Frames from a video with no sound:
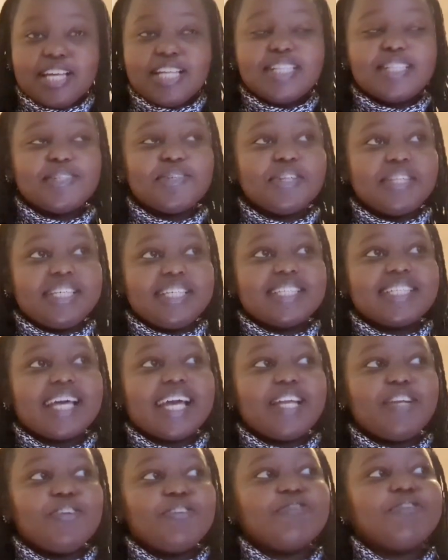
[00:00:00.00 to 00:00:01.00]
So this
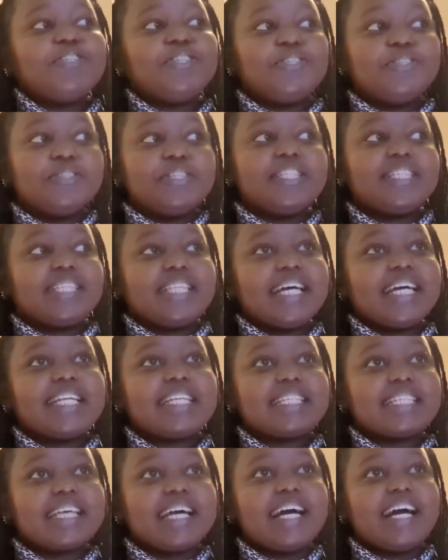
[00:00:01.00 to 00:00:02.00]
kind of shows
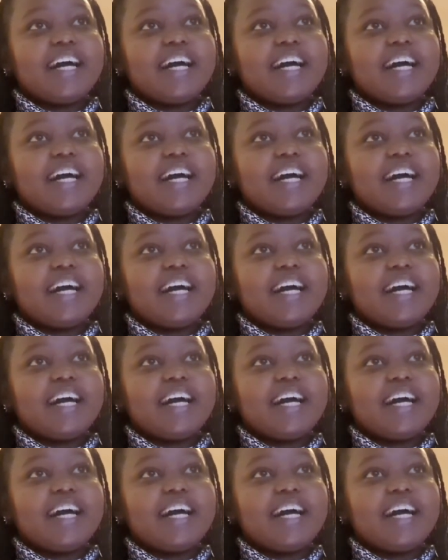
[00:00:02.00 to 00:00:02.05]
that